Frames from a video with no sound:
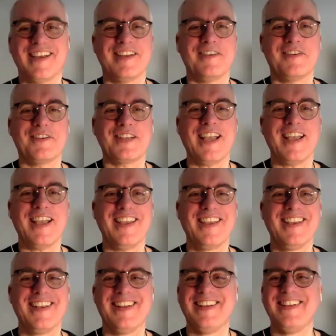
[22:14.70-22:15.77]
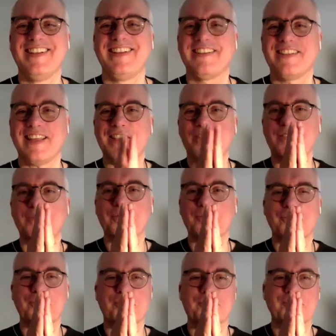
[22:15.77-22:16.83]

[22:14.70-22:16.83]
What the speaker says: Yeah, okay. Thank you.